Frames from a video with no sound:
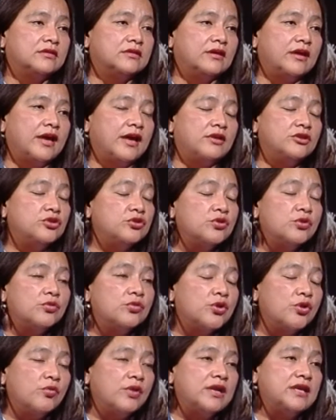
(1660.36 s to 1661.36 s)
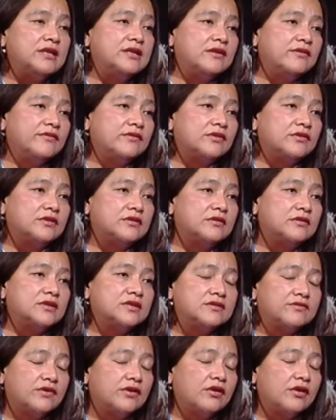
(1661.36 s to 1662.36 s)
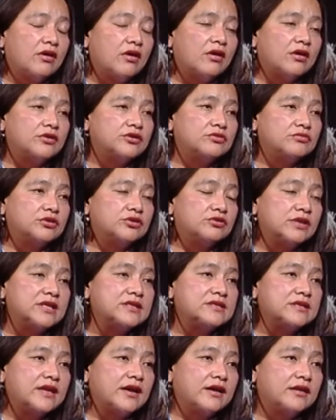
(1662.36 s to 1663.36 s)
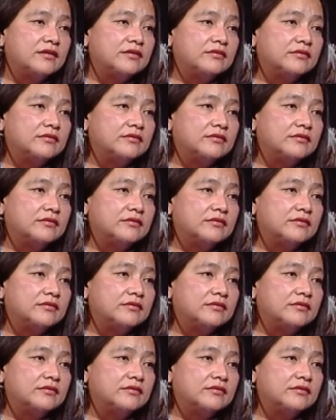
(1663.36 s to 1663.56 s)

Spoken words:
and you don't know any different. It's very hard to address that.